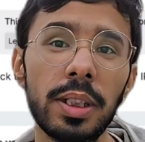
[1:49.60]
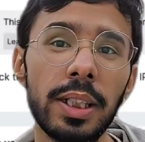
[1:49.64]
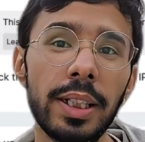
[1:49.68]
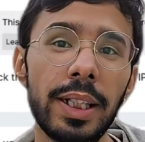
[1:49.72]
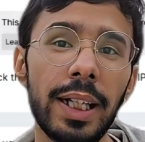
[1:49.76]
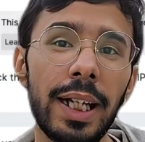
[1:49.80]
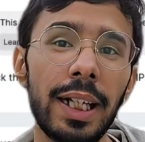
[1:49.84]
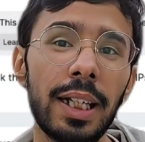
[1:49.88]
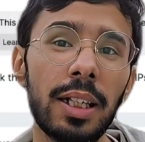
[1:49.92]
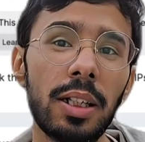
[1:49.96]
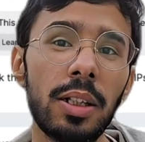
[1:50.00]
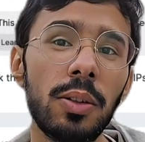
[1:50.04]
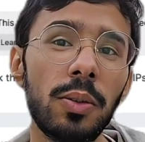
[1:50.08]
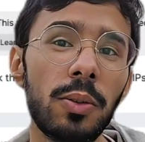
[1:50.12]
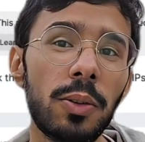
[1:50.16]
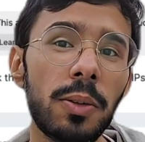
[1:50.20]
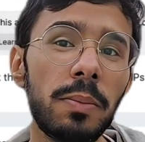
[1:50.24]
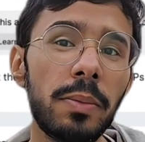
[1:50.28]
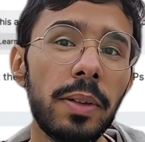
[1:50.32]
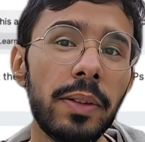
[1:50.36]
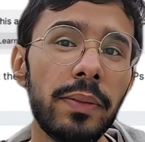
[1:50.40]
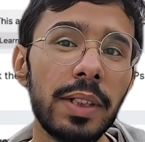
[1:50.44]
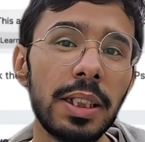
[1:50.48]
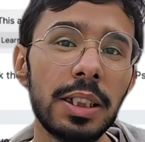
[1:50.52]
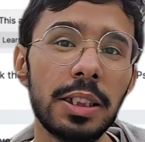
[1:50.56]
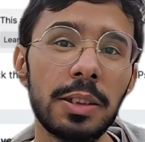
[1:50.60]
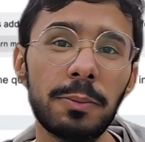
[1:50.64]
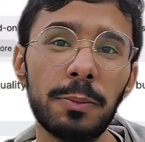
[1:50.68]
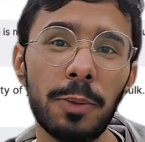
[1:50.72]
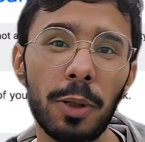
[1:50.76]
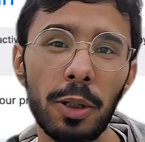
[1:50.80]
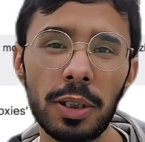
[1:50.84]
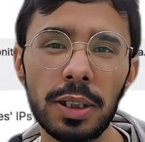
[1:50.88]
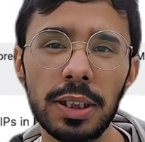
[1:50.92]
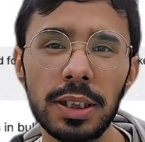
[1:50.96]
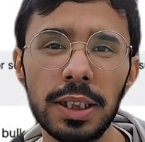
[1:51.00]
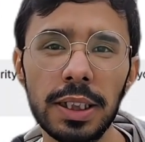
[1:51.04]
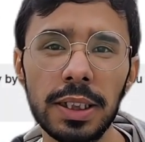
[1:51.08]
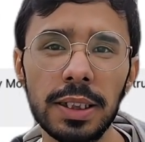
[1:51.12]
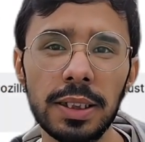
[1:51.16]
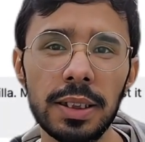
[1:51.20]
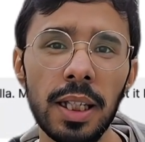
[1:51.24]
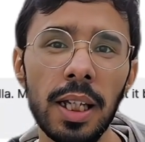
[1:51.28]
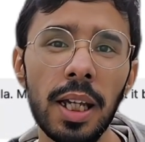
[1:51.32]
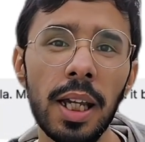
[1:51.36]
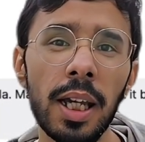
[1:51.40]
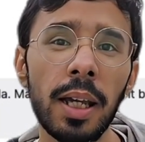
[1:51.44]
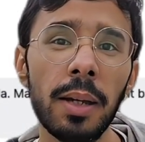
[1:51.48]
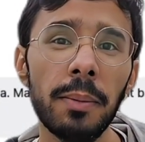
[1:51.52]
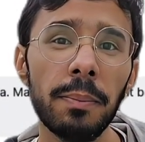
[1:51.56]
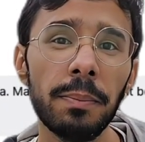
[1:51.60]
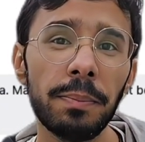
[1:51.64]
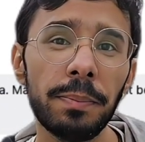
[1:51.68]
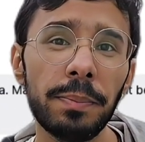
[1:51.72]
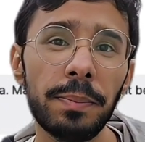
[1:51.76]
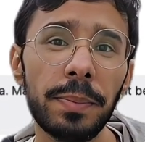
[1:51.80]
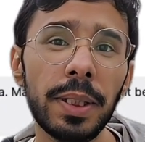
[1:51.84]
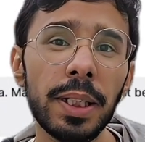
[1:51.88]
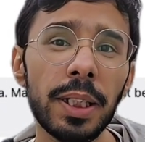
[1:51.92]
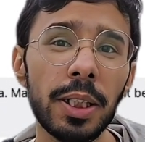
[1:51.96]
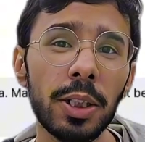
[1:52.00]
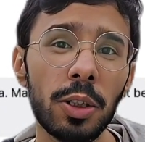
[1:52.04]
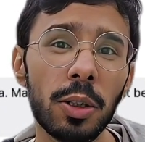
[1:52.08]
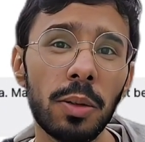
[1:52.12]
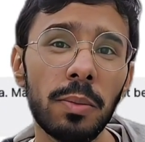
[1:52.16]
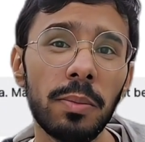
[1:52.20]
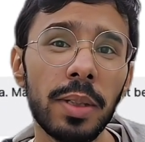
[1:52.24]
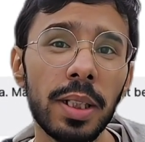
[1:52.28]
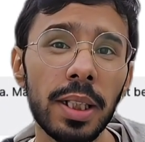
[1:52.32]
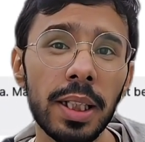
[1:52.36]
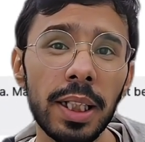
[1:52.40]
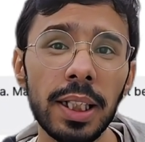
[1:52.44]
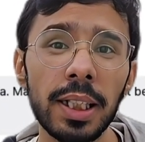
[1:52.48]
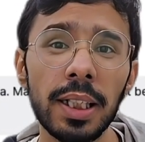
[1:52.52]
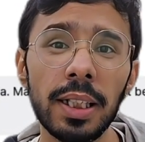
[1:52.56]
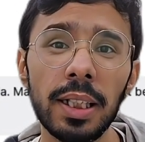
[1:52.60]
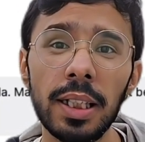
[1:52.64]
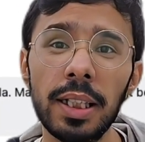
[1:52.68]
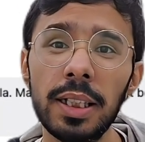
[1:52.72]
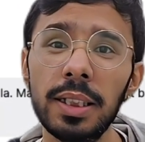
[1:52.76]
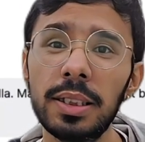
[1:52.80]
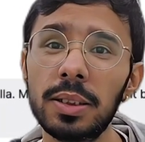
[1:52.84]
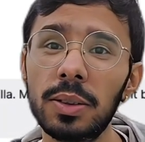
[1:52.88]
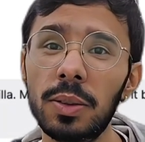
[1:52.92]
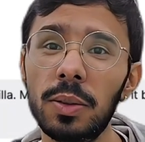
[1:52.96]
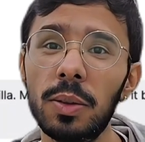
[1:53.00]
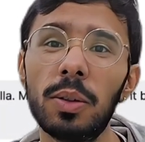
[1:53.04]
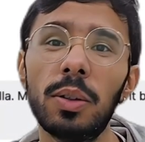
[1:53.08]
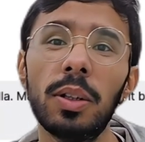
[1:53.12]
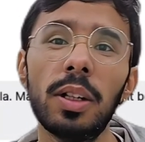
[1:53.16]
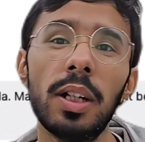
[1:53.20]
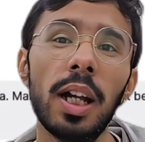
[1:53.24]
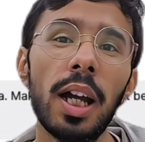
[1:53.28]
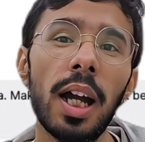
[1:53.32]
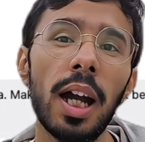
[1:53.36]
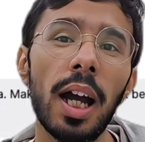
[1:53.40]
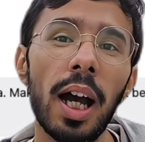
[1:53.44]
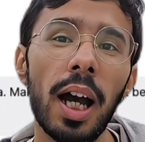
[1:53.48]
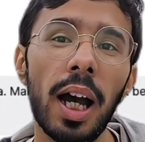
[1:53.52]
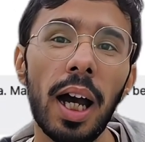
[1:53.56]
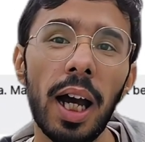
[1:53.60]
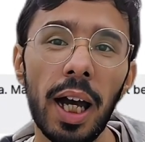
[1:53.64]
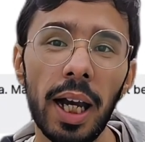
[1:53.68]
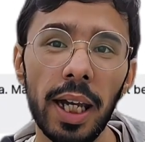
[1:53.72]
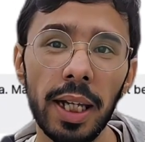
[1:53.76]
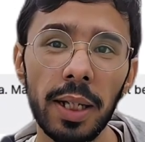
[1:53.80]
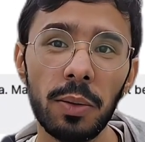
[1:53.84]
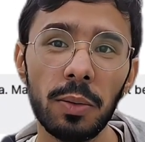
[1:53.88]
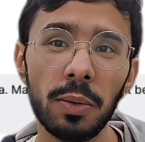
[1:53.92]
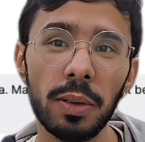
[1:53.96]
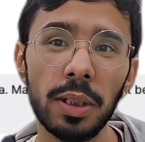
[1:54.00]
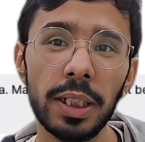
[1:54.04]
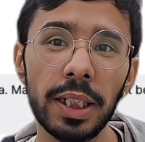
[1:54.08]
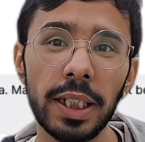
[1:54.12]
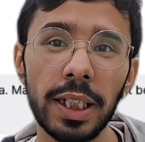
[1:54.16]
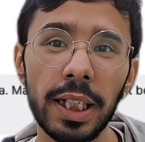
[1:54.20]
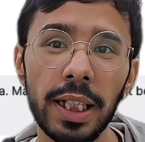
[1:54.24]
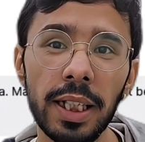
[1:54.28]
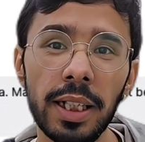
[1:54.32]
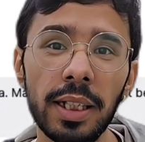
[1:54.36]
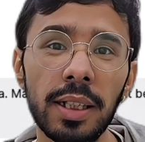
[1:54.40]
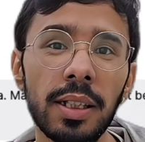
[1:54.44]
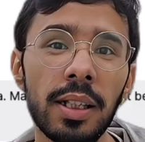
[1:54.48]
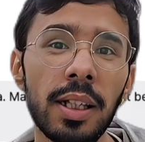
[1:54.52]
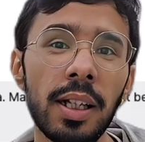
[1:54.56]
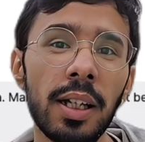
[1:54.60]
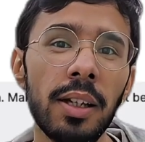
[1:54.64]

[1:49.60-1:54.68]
that NodeMaven's proxies predominantly score high quality,